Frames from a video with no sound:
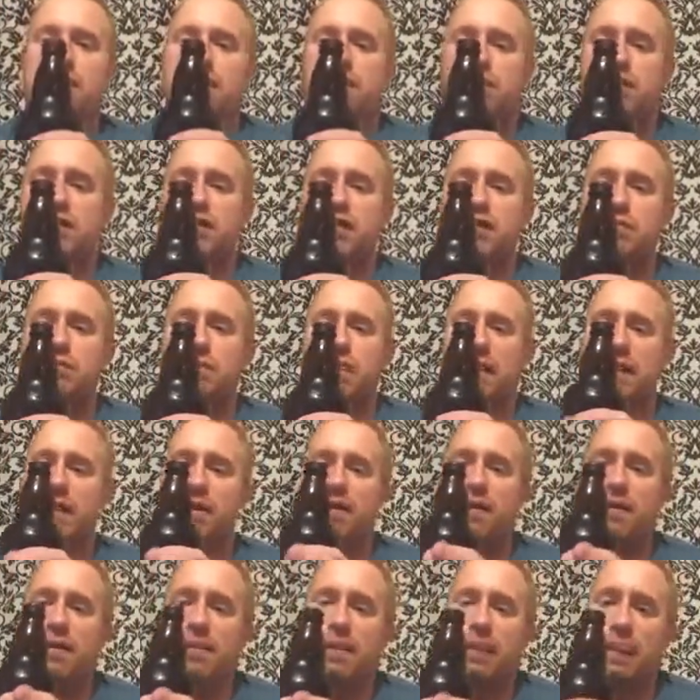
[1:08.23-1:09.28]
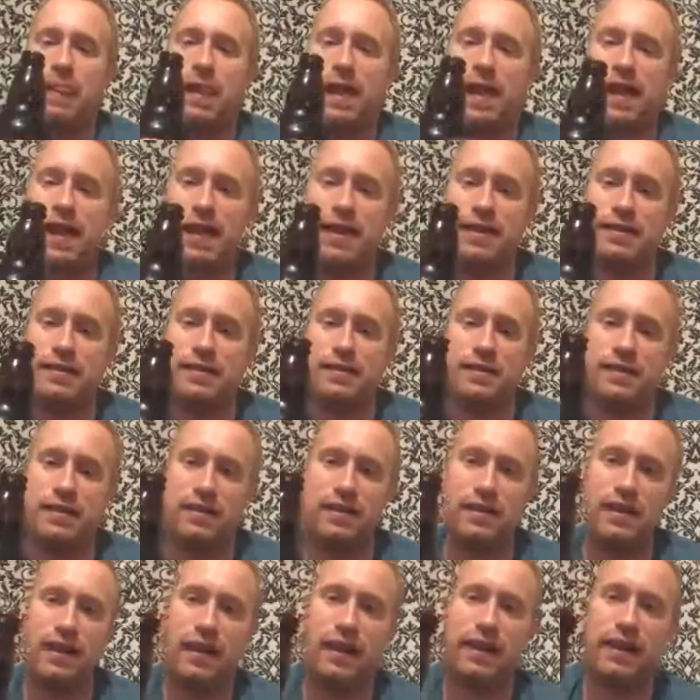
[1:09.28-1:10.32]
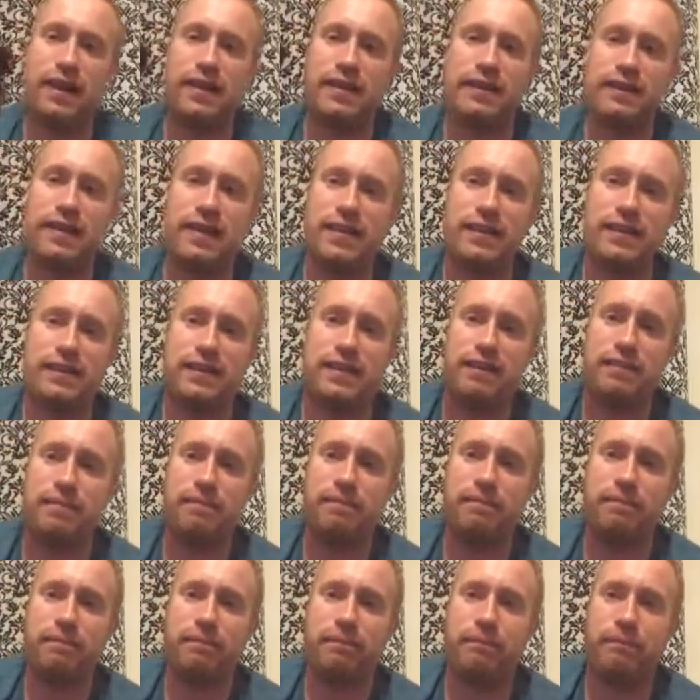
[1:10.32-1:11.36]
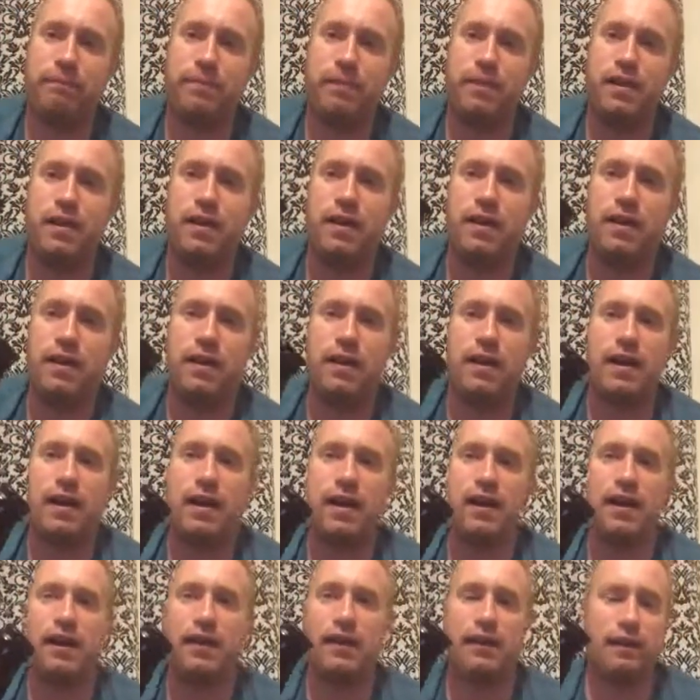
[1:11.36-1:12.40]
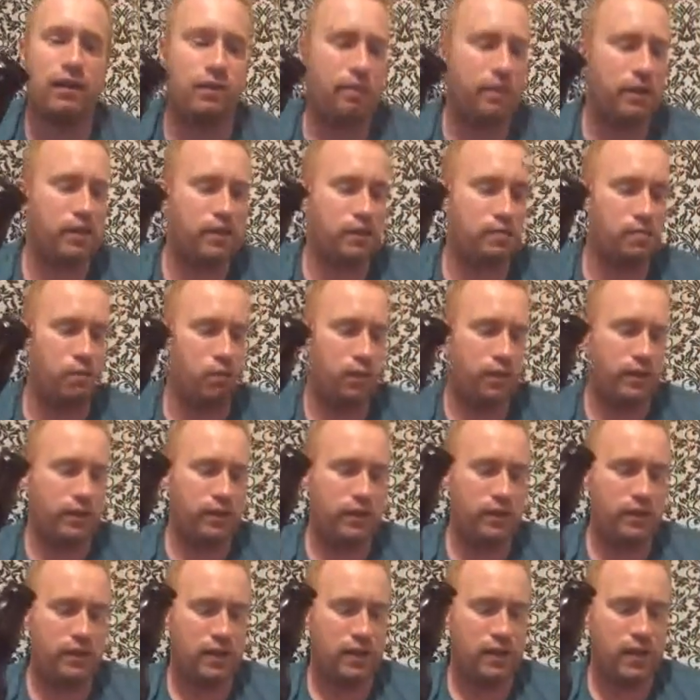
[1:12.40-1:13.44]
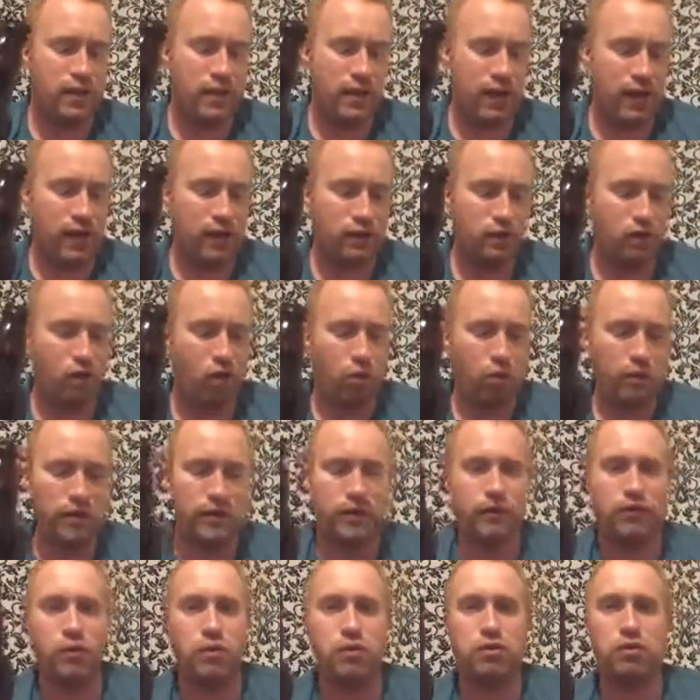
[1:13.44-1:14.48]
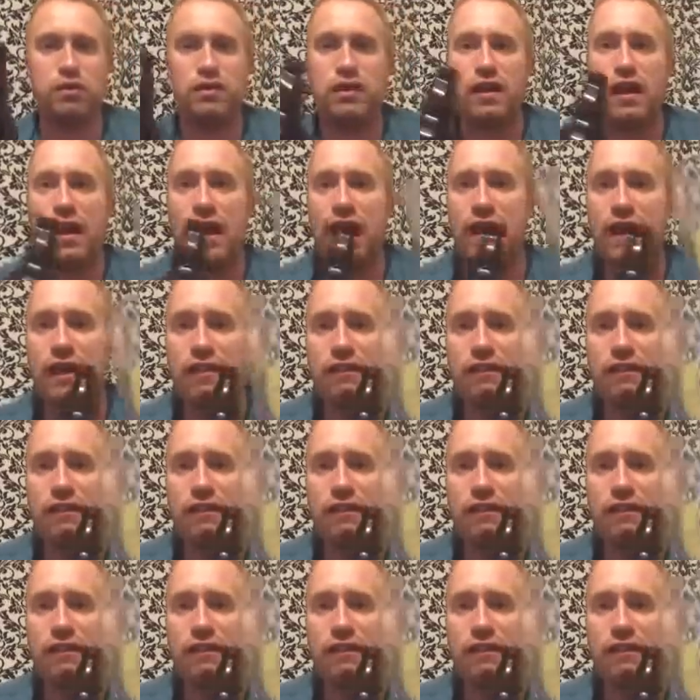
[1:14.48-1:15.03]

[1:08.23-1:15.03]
So this beer has a nice history and a little bit of smokiness. And as always, folks, an